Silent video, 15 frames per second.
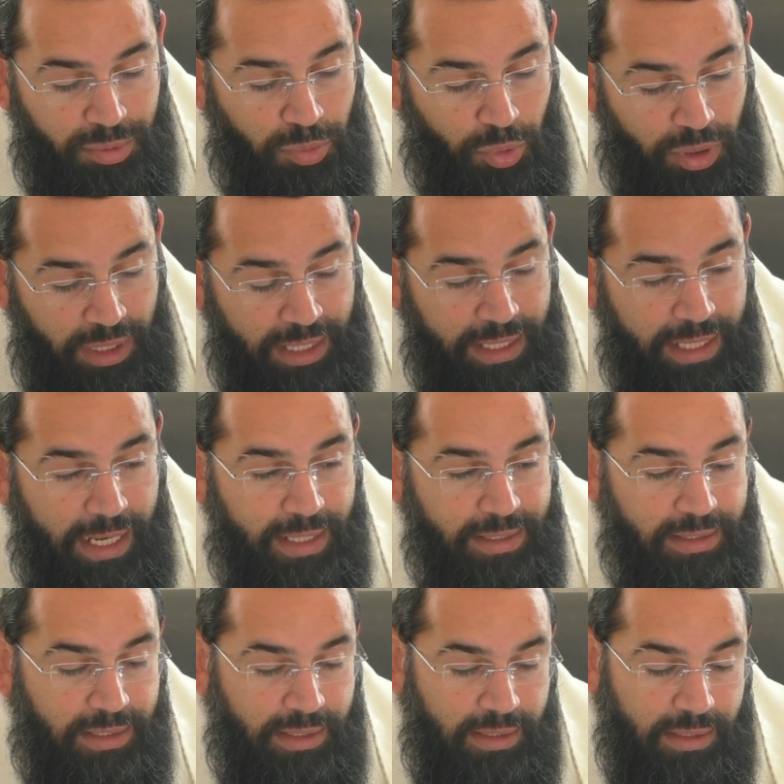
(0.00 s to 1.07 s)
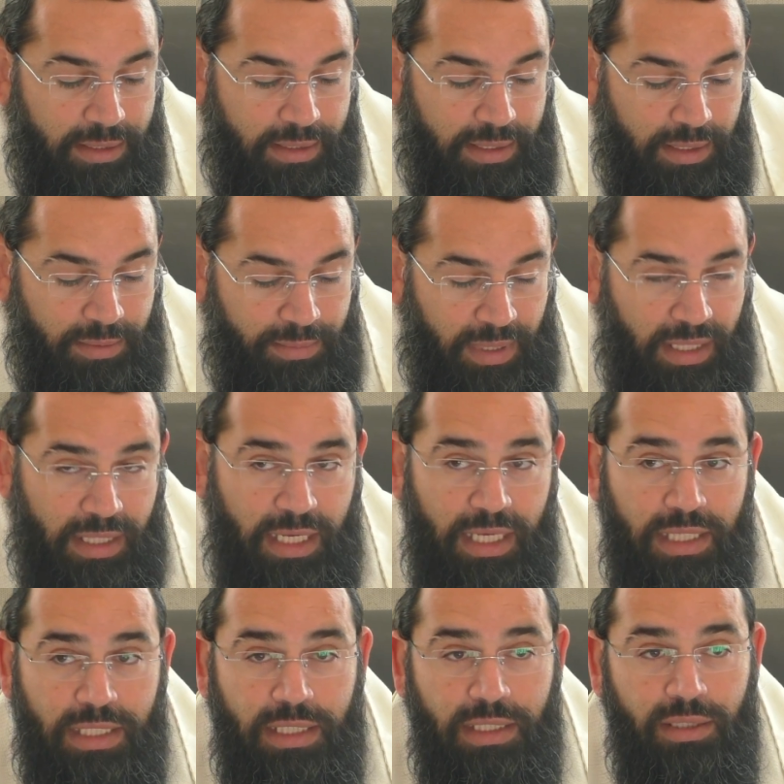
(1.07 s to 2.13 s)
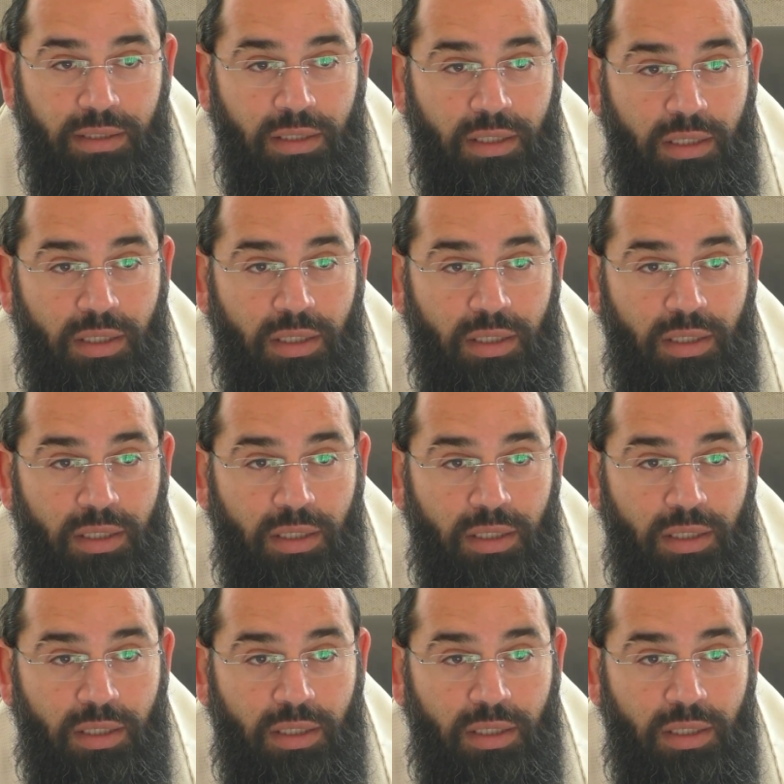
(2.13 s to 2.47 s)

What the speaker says: bit more lenient to milk into